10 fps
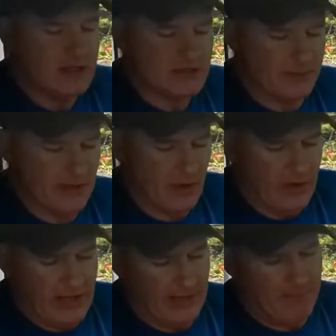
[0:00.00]
So I'm going to go
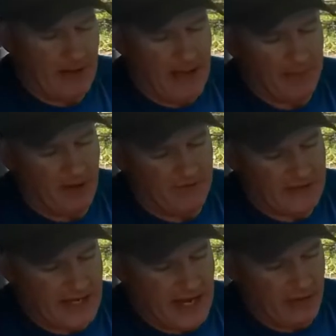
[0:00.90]
ahead and pop off
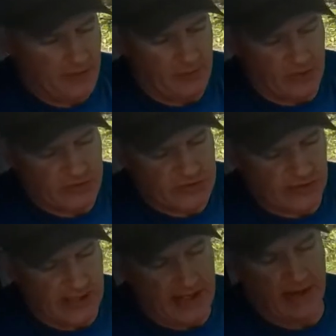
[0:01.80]
the outermost
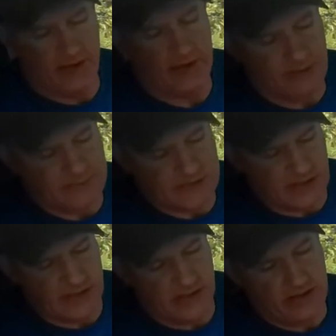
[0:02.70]
layer. I'm just
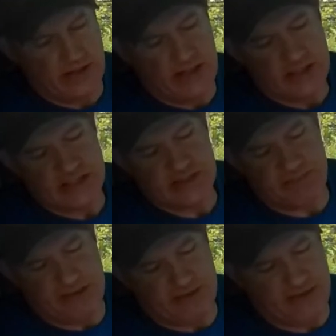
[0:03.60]
going to
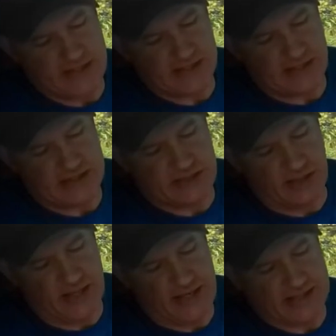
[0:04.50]
spin this
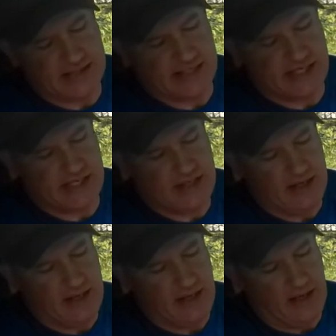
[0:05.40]
until I can see
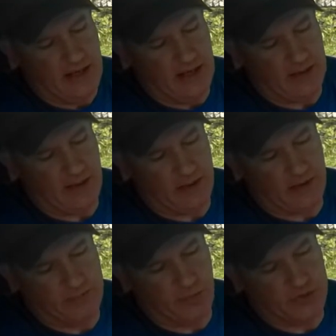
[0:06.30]
a
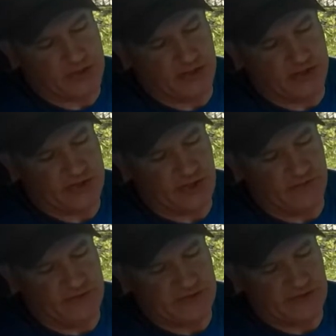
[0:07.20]
good portion of the
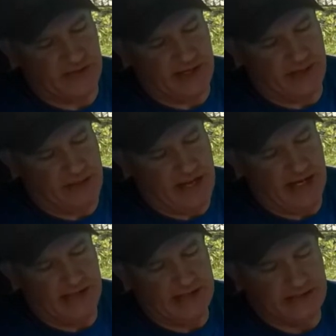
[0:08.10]
surface of the layer
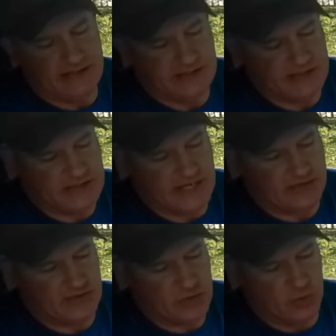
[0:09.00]
behind it, and then just
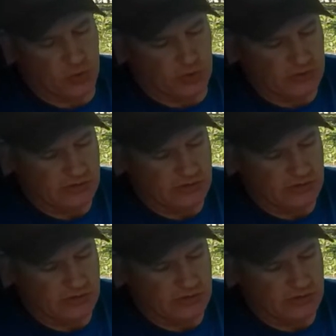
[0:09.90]
take the tool